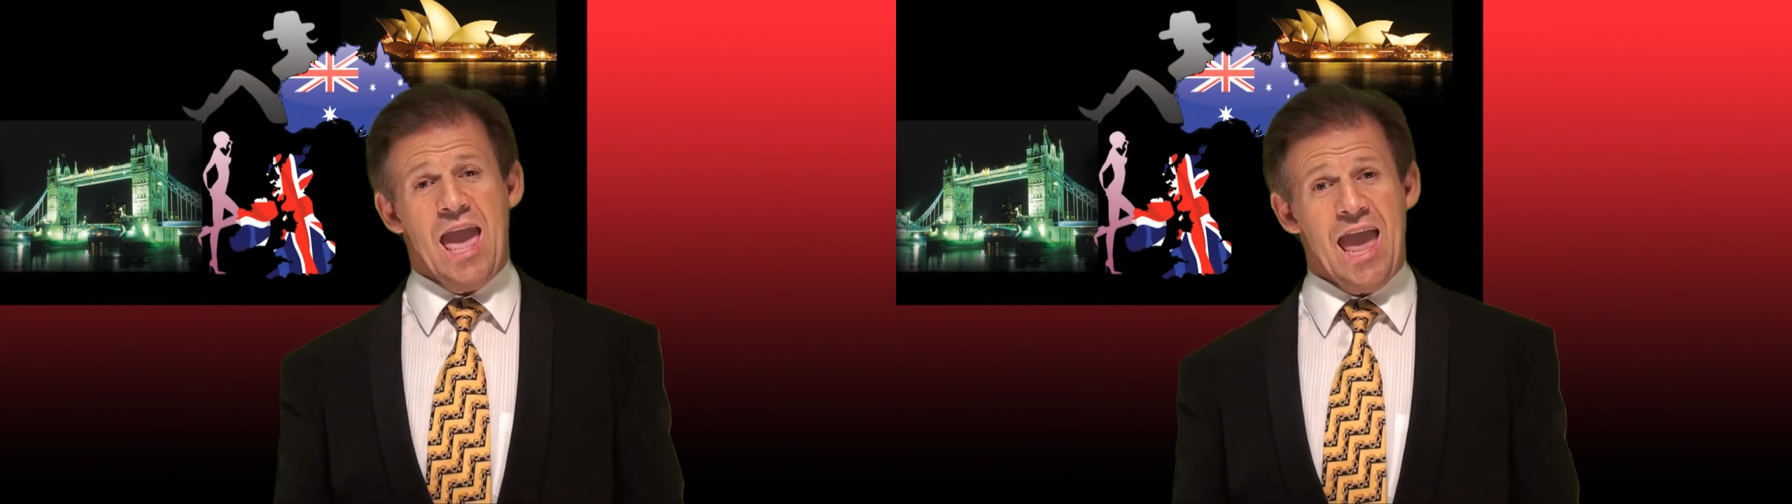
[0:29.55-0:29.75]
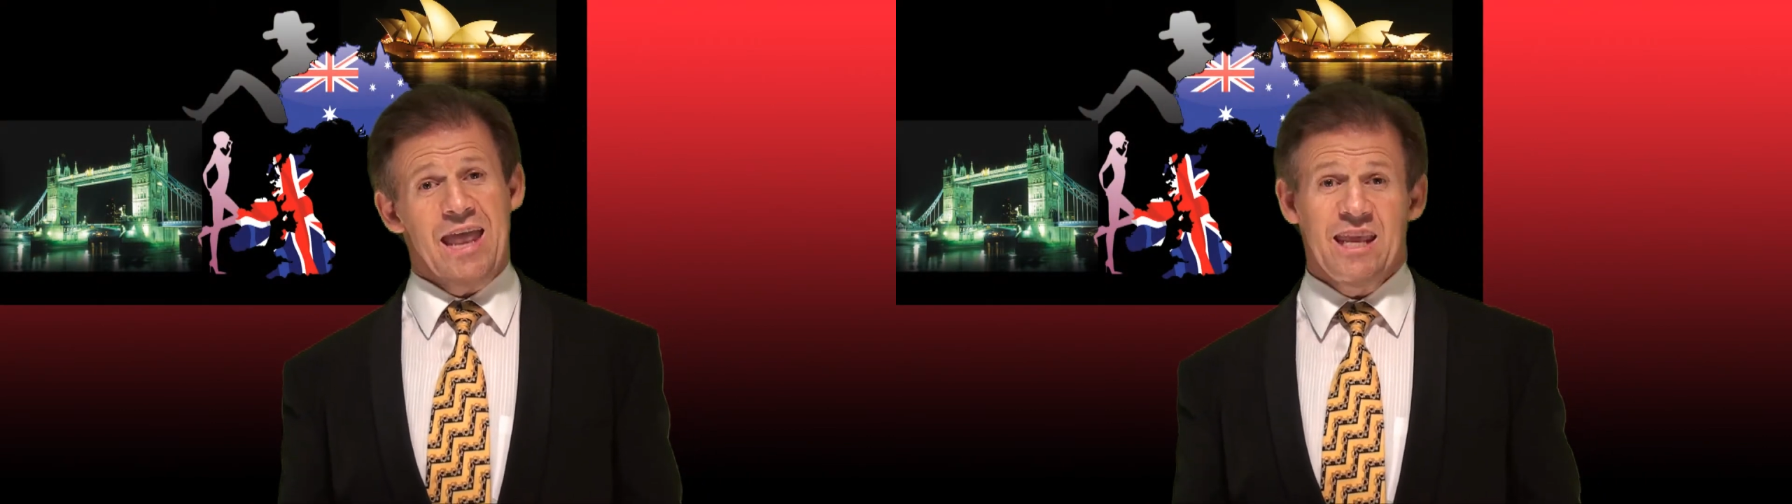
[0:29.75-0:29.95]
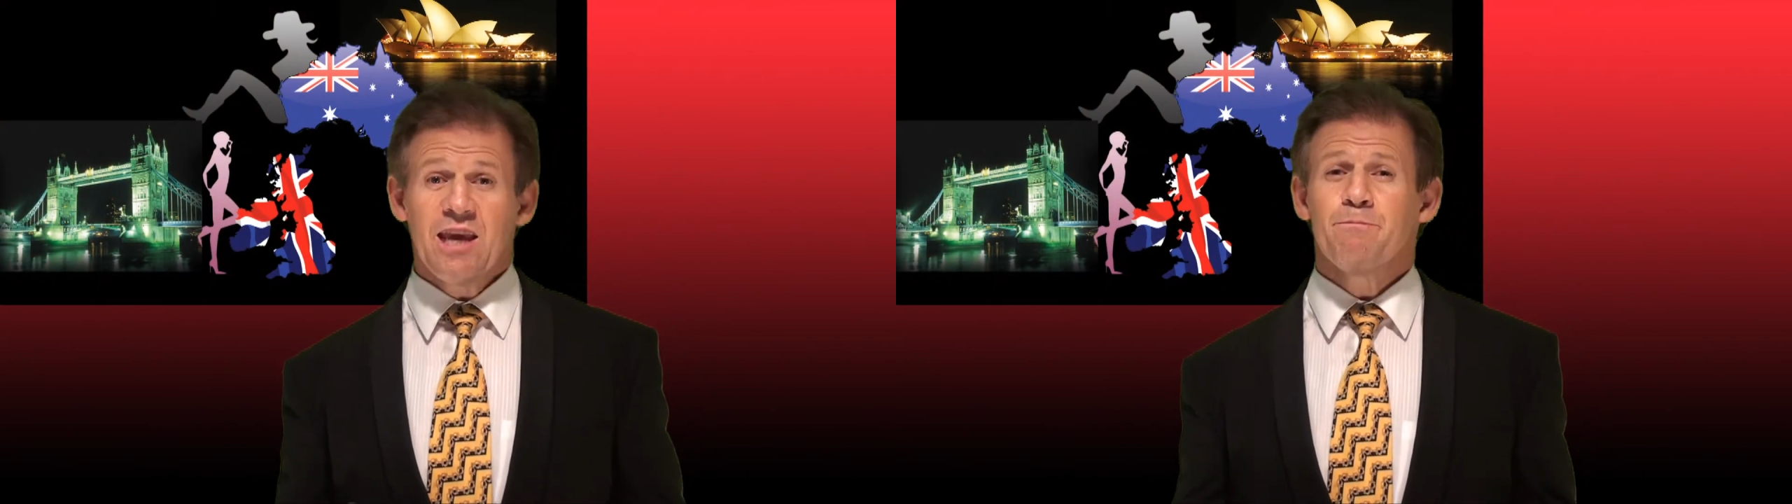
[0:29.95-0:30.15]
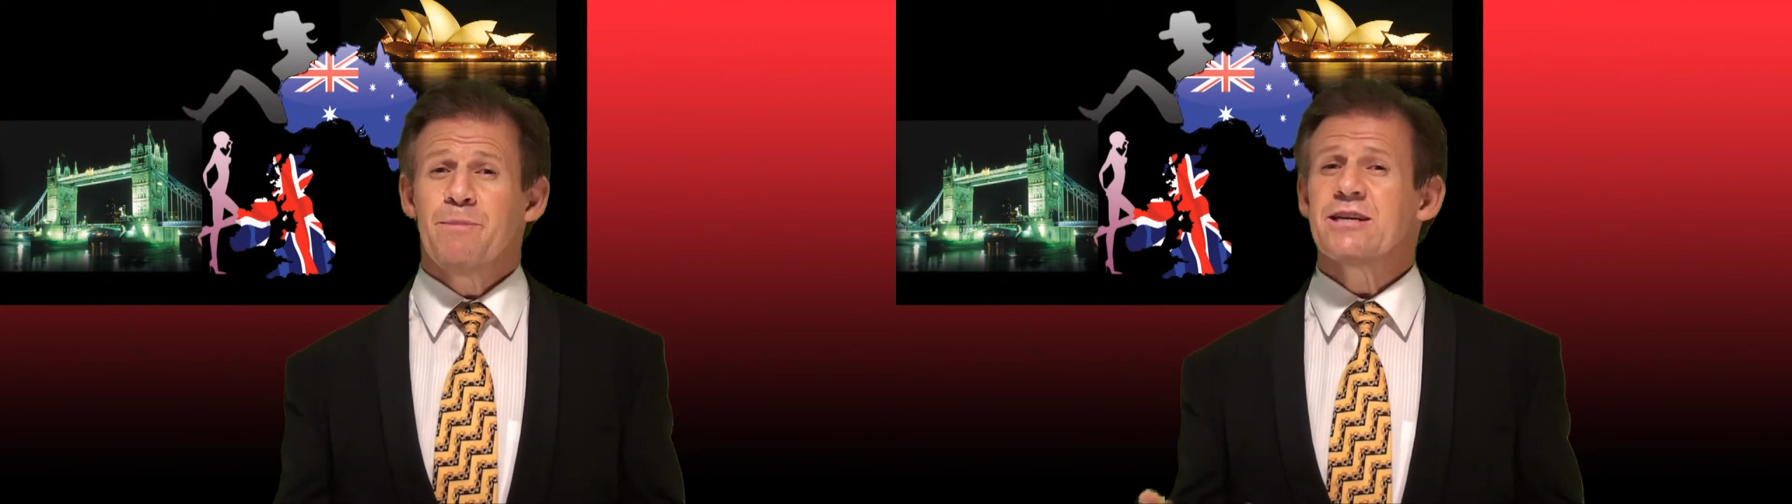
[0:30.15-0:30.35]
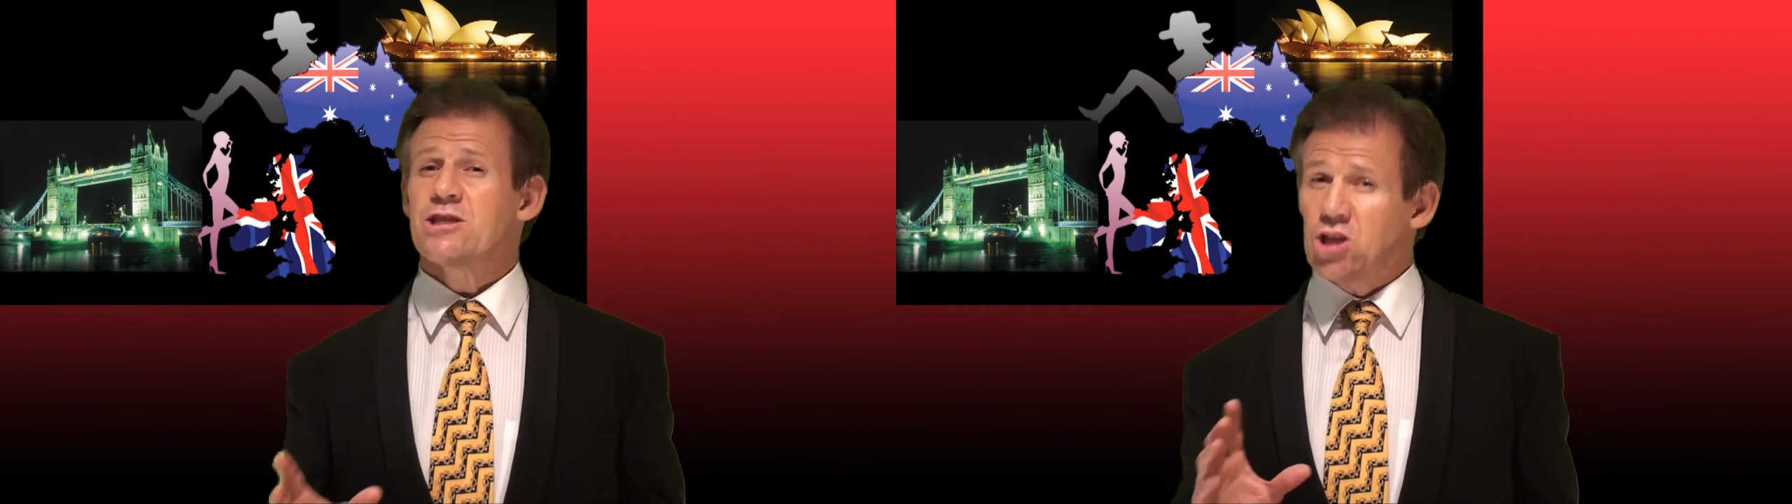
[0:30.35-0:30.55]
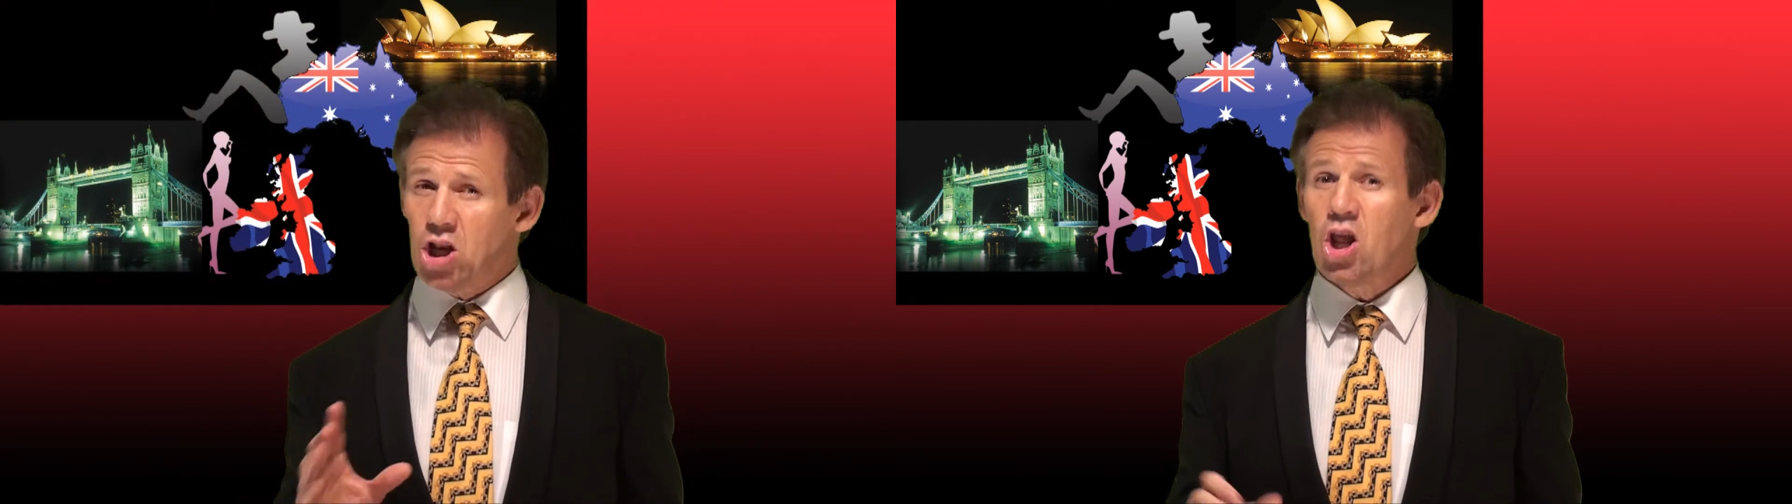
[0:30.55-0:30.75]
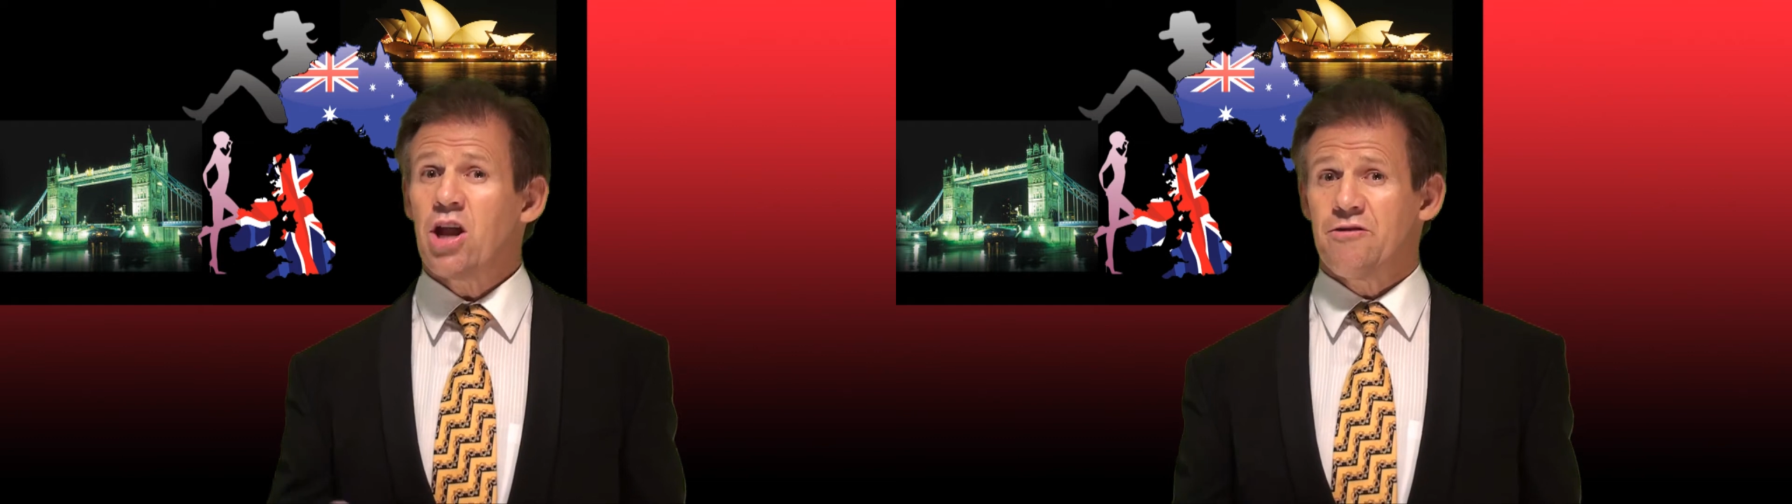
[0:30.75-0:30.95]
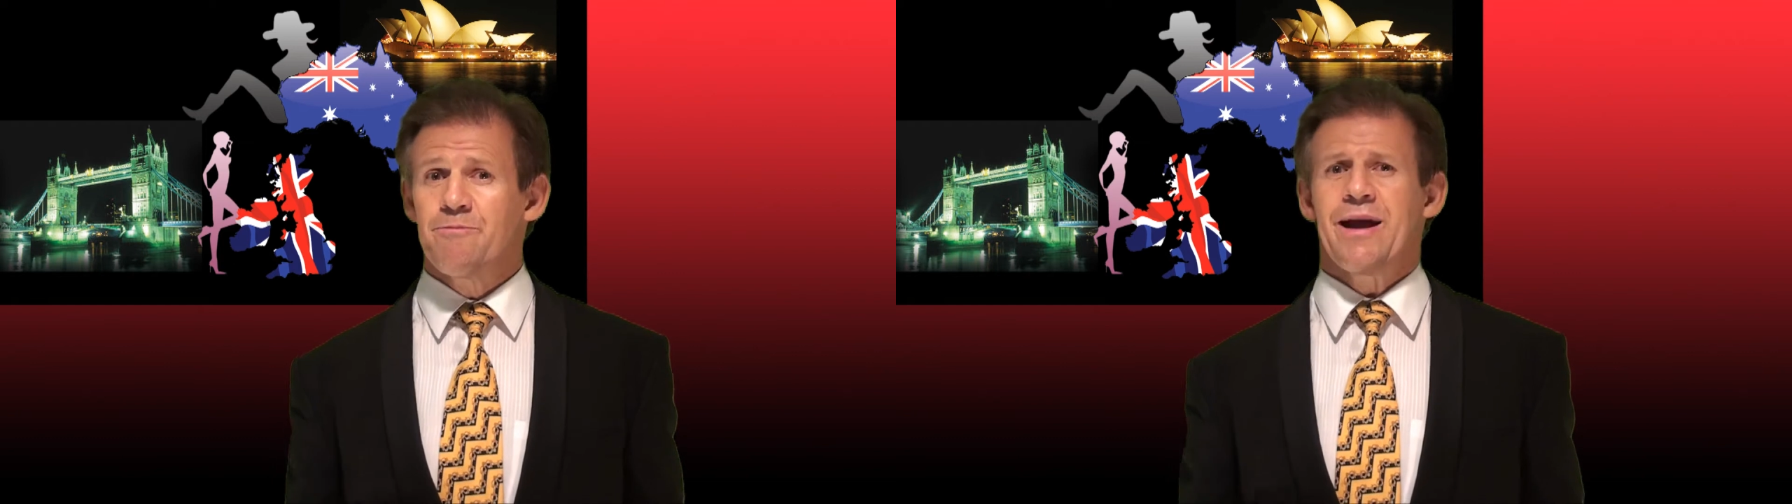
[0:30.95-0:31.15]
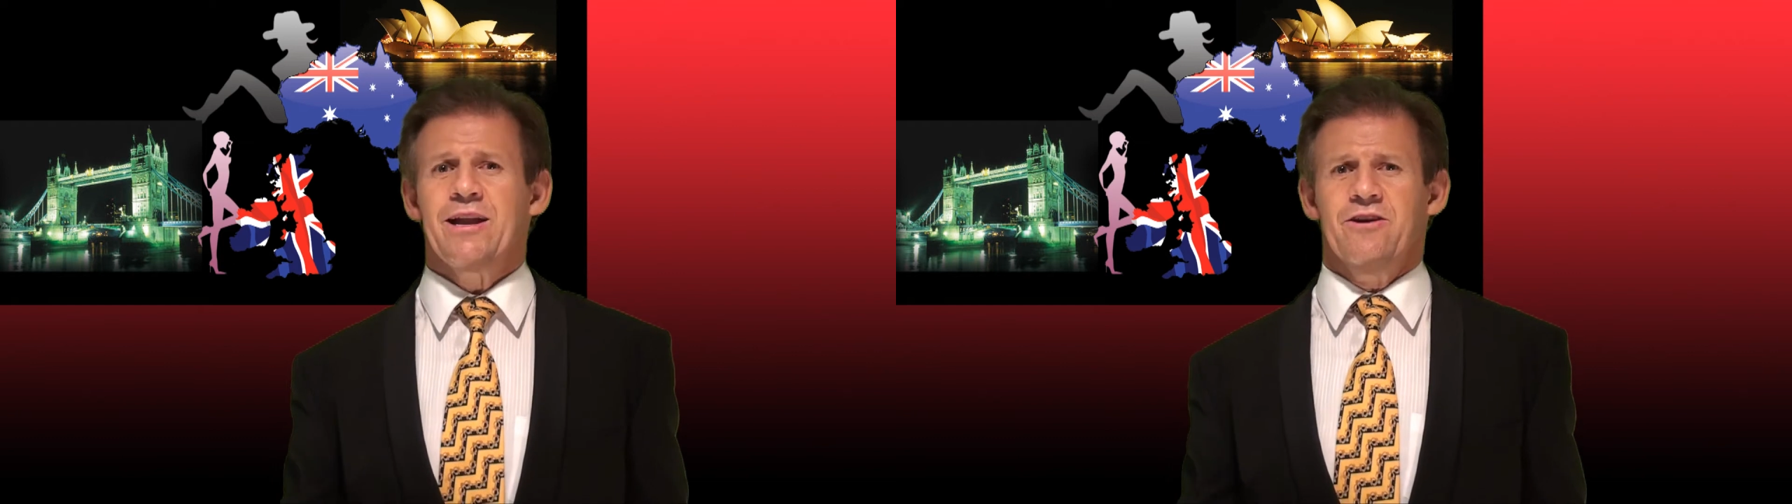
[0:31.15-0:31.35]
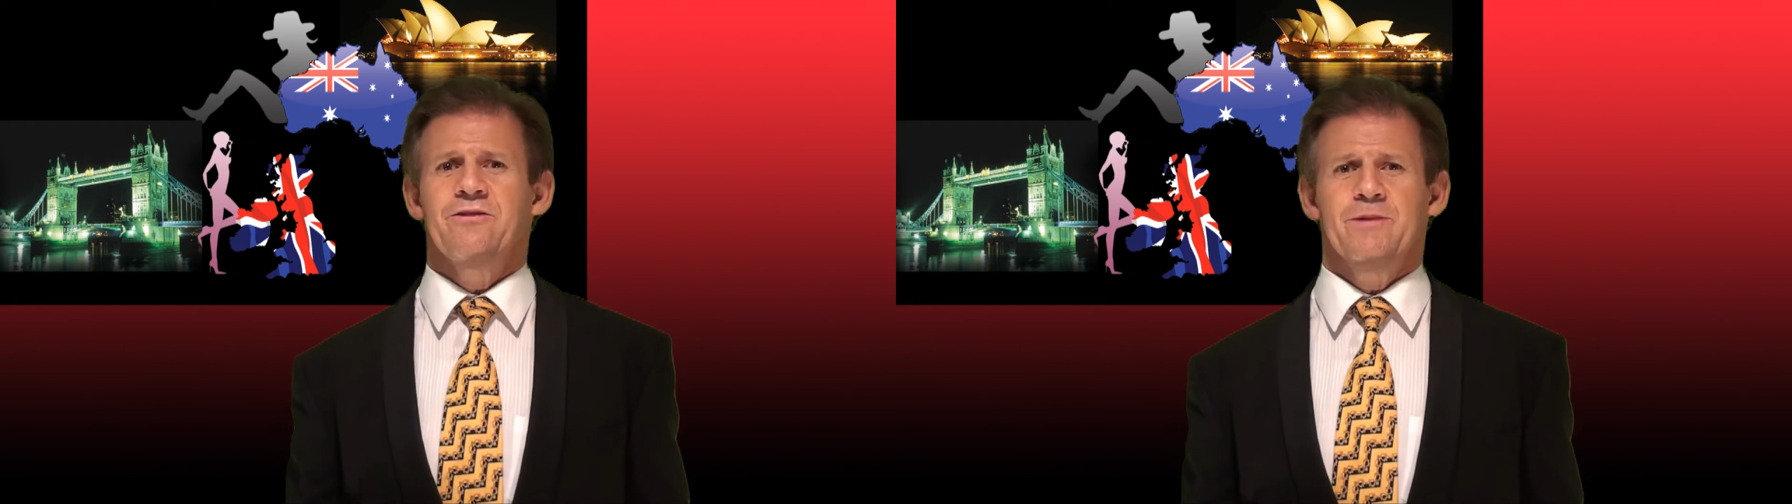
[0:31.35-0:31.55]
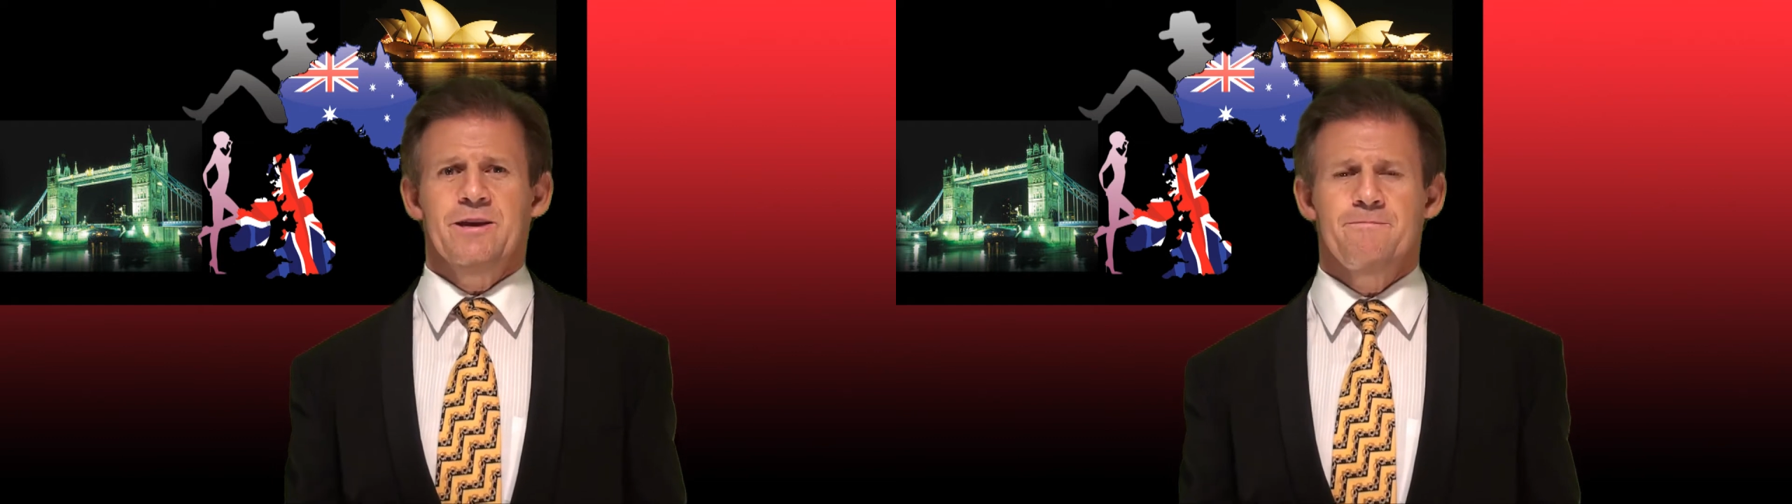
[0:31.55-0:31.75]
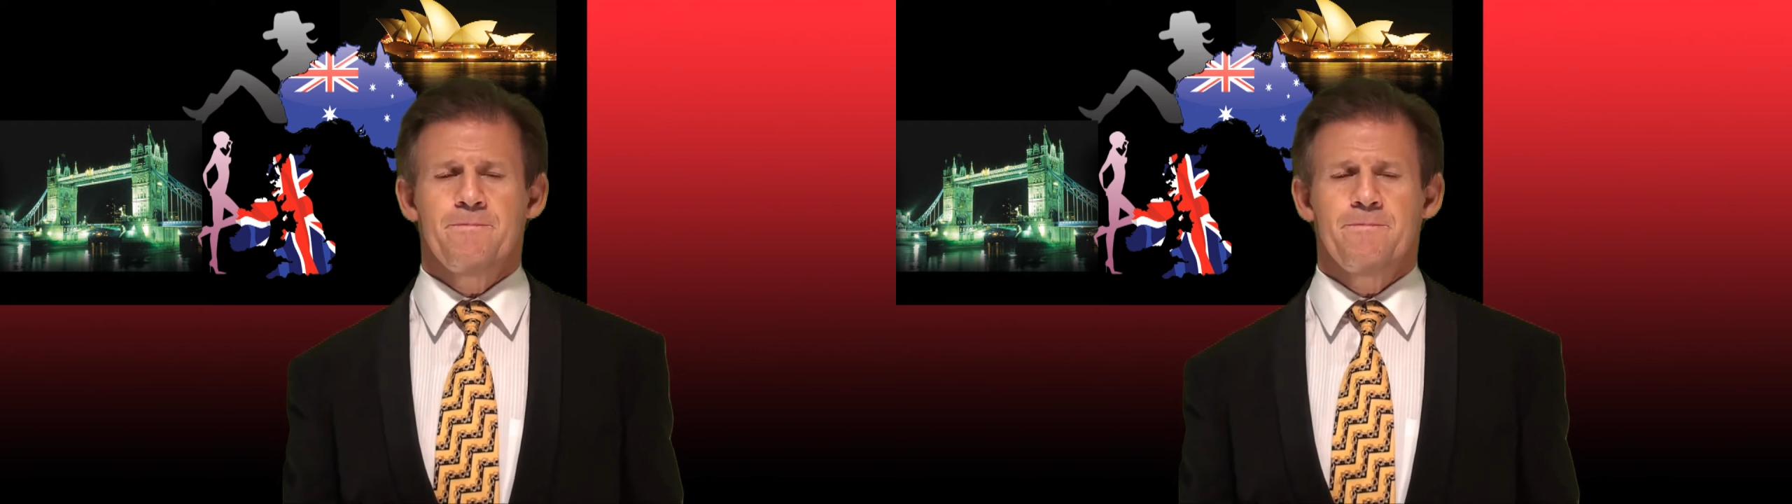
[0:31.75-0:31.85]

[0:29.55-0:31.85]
And he embezzled a lot of money off me.